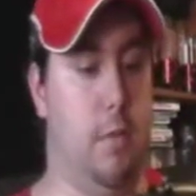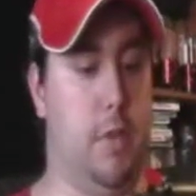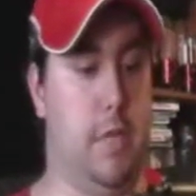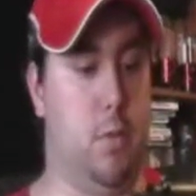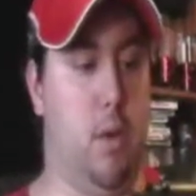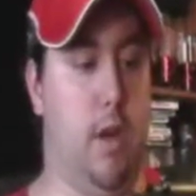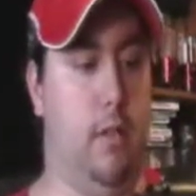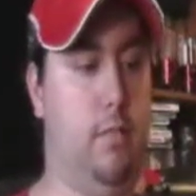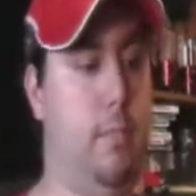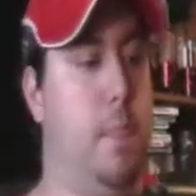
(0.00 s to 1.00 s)
as
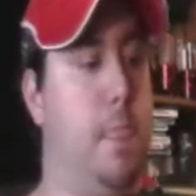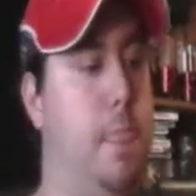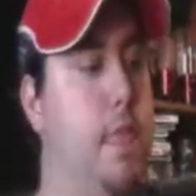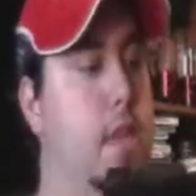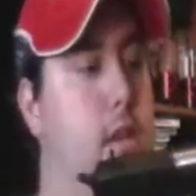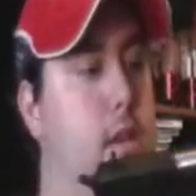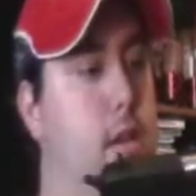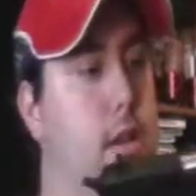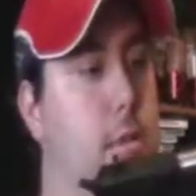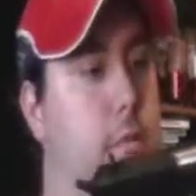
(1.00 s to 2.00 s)
well.
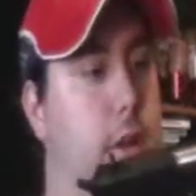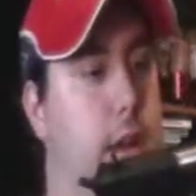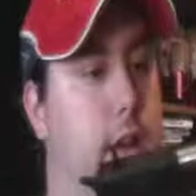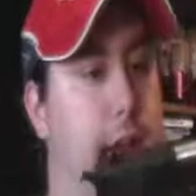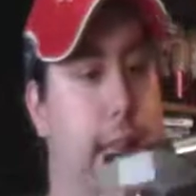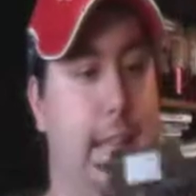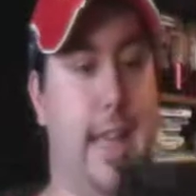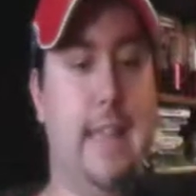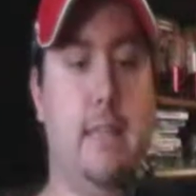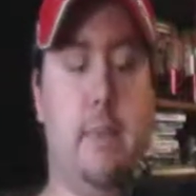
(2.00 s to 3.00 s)
But I
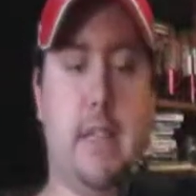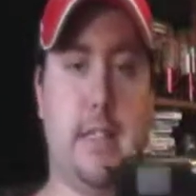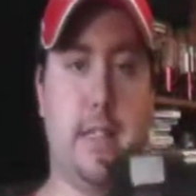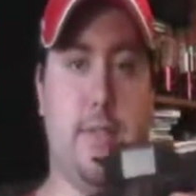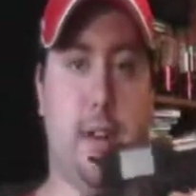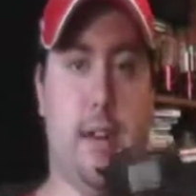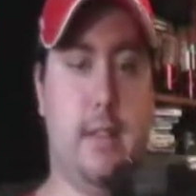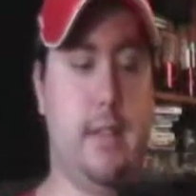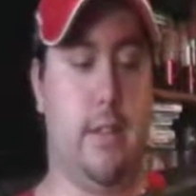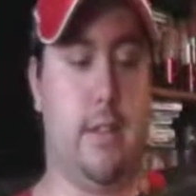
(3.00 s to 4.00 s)
like it because it's very
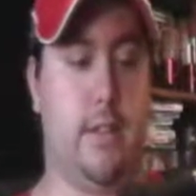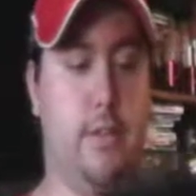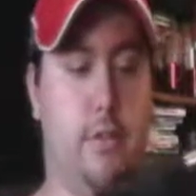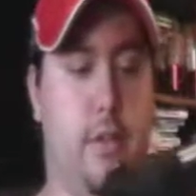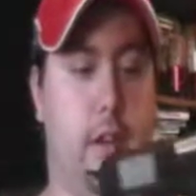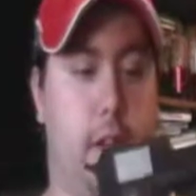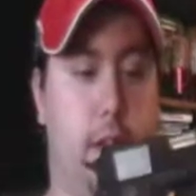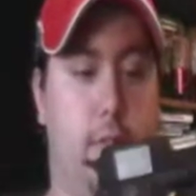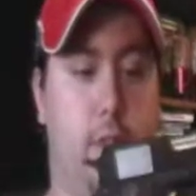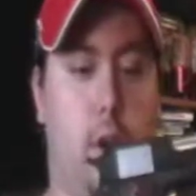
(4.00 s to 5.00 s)
easy to shoot, and
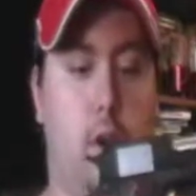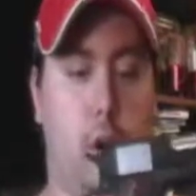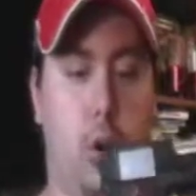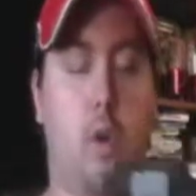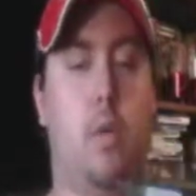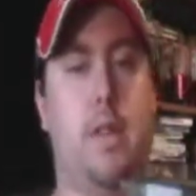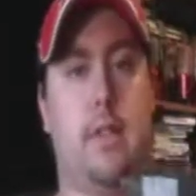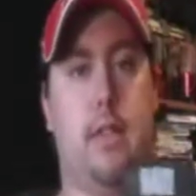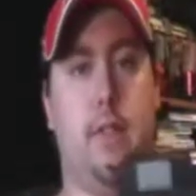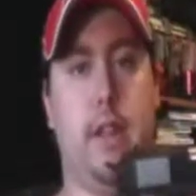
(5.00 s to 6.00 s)
I always
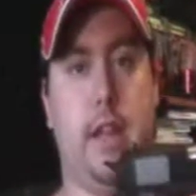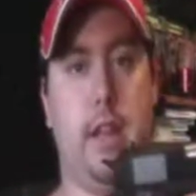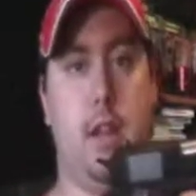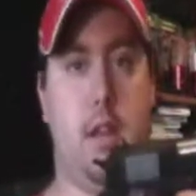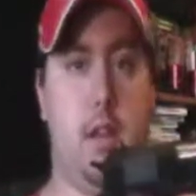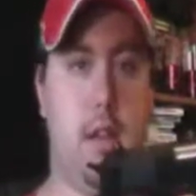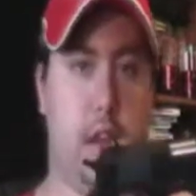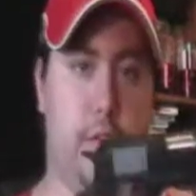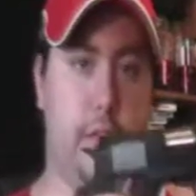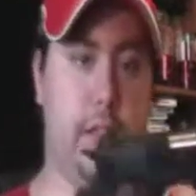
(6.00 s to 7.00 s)
loved it.
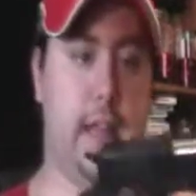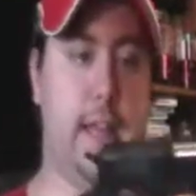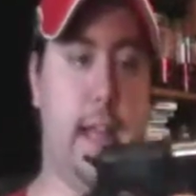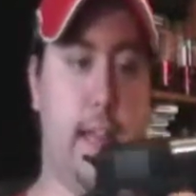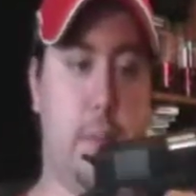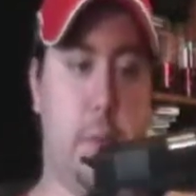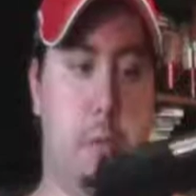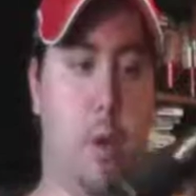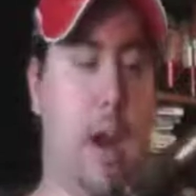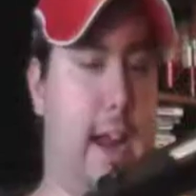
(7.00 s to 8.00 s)
I feel like I can
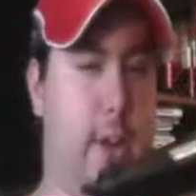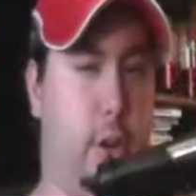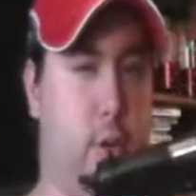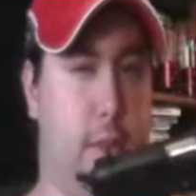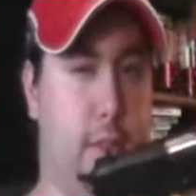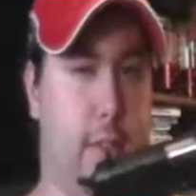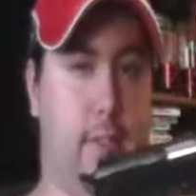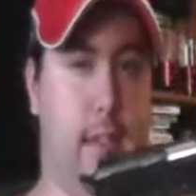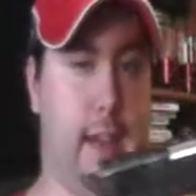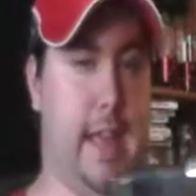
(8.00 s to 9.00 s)
more accurate with this
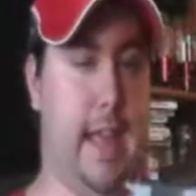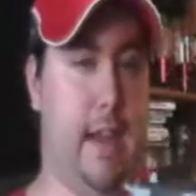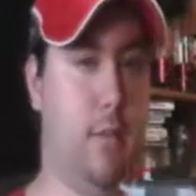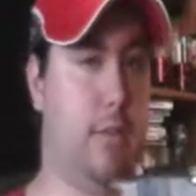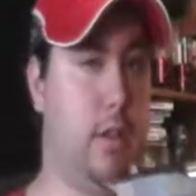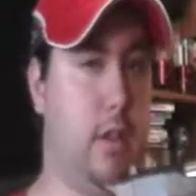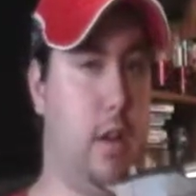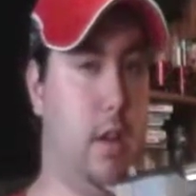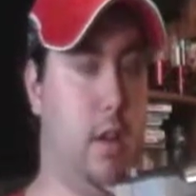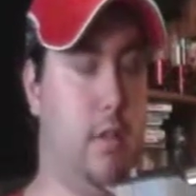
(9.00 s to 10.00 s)
than I can with the
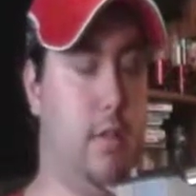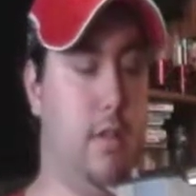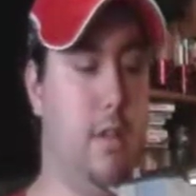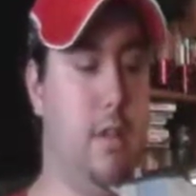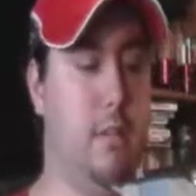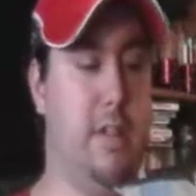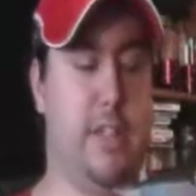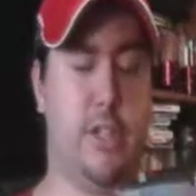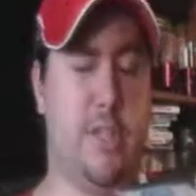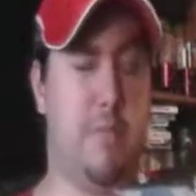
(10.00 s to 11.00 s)
Glock, but
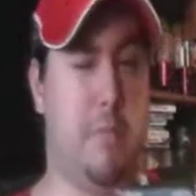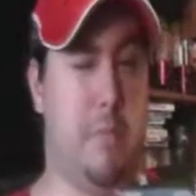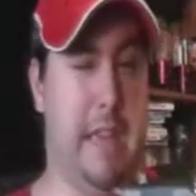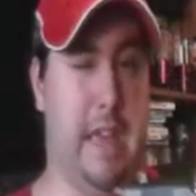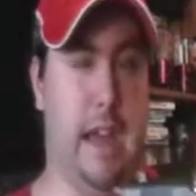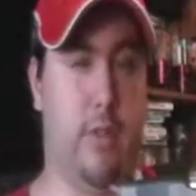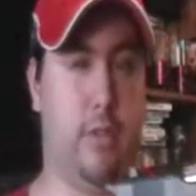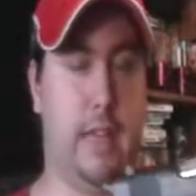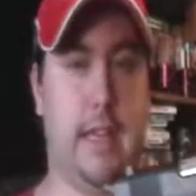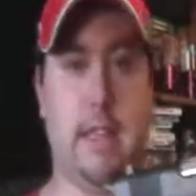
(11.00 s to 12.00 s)
that's just me. I
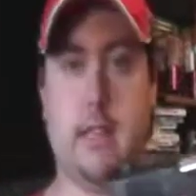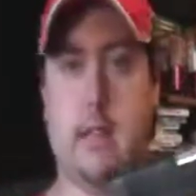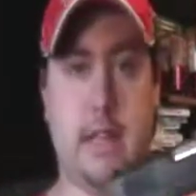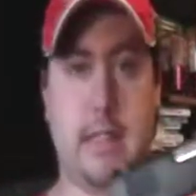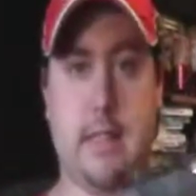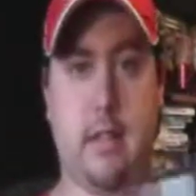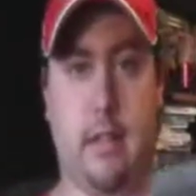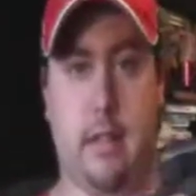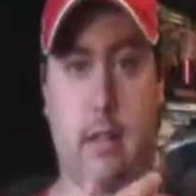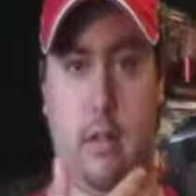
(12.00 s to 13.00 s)
don't think it's
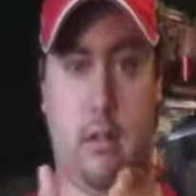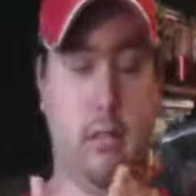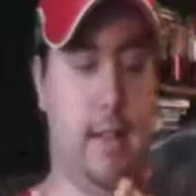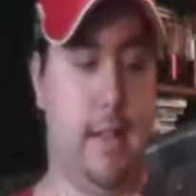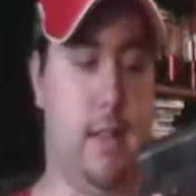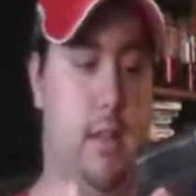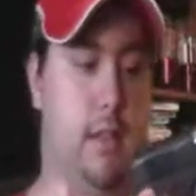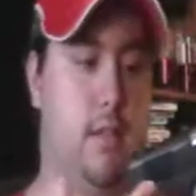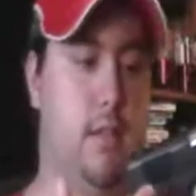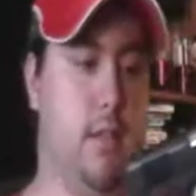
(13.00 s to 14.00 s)
necessarily that the
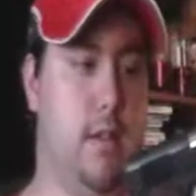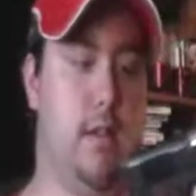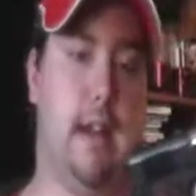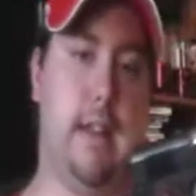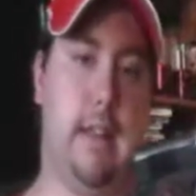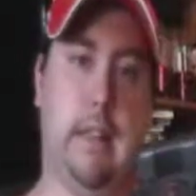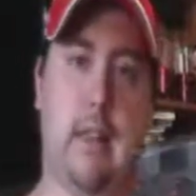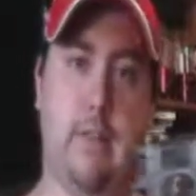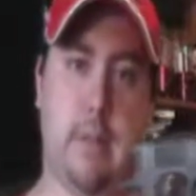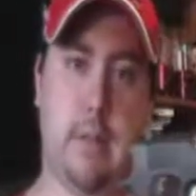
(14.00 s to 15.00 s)

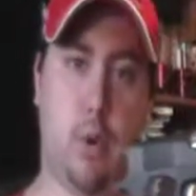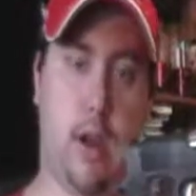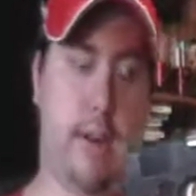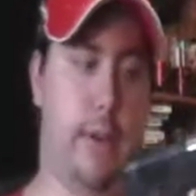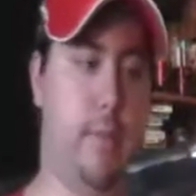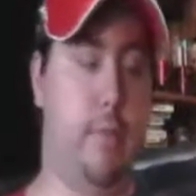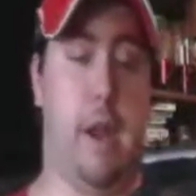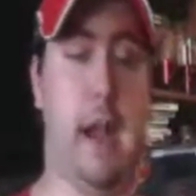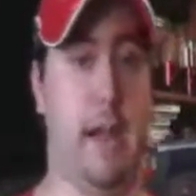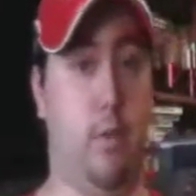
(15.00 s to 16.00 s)
1911 is more accurate,
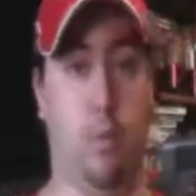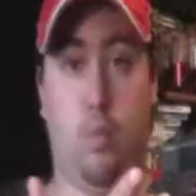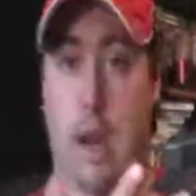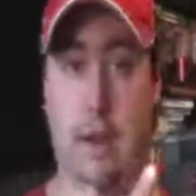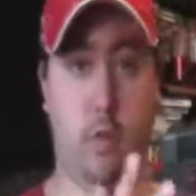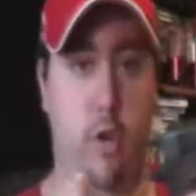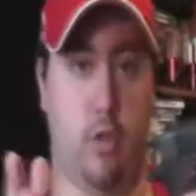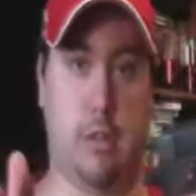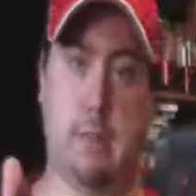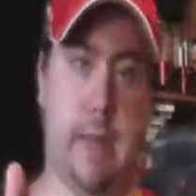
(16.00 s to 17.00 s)
but I don't know
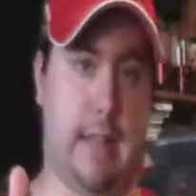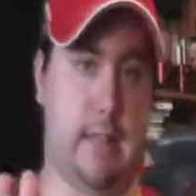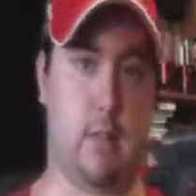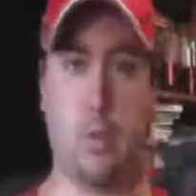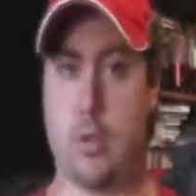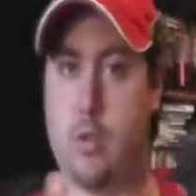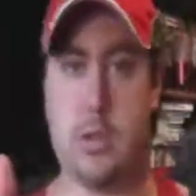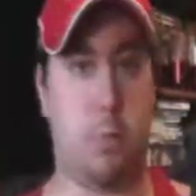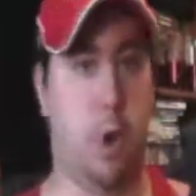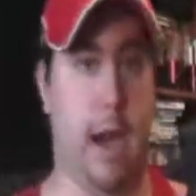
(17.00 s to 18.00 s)
specs, which
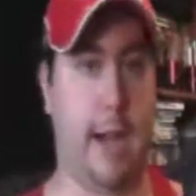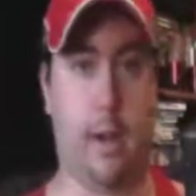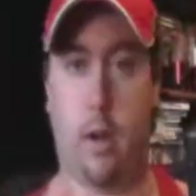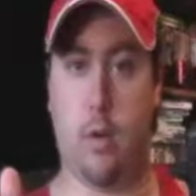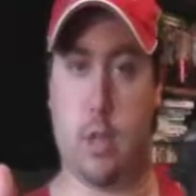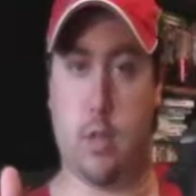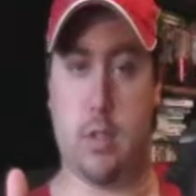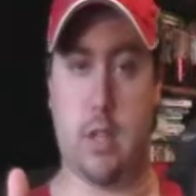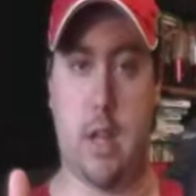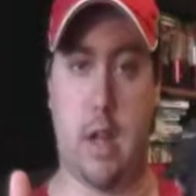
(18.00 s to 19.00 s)
one's more accurate, which
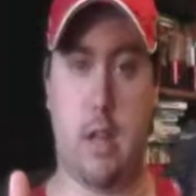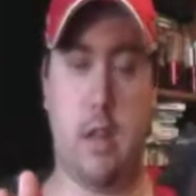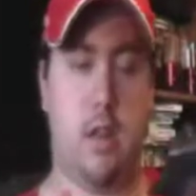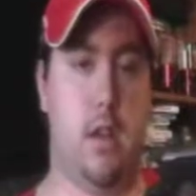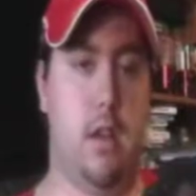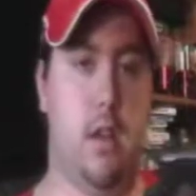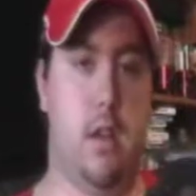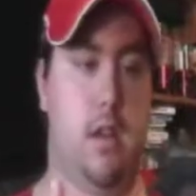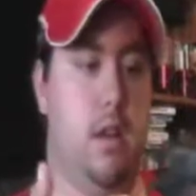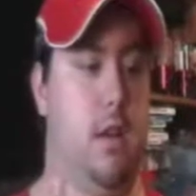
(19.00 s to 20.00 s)
one's not.
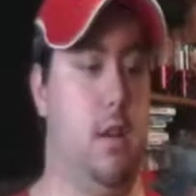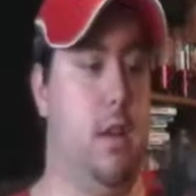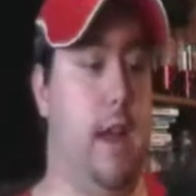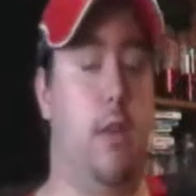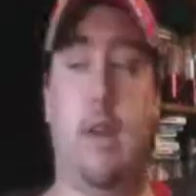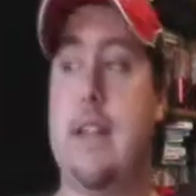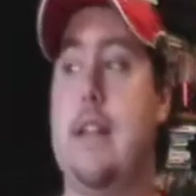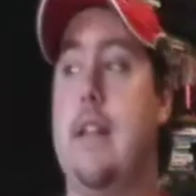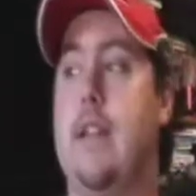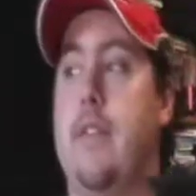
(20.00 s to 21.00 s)
I know
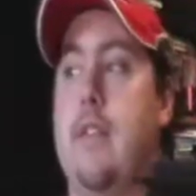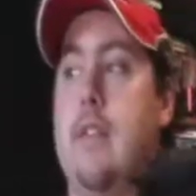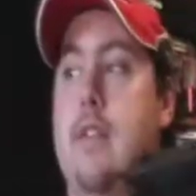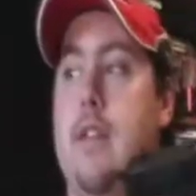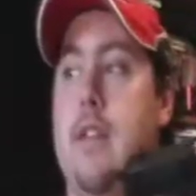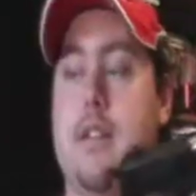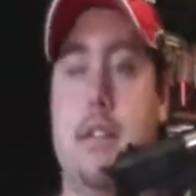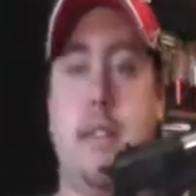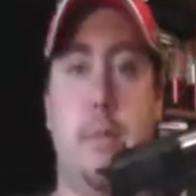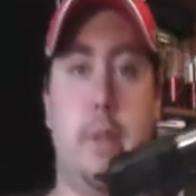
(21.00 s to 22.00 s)
1911s
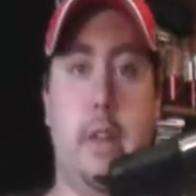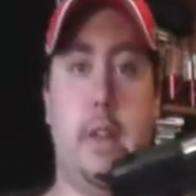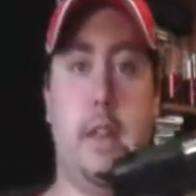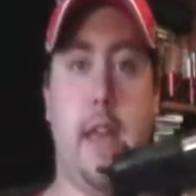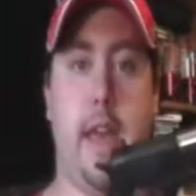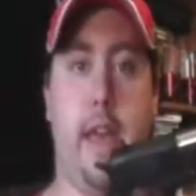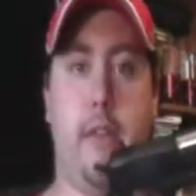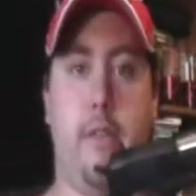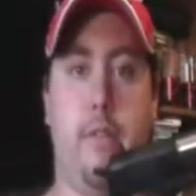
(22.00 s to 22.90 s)
typically have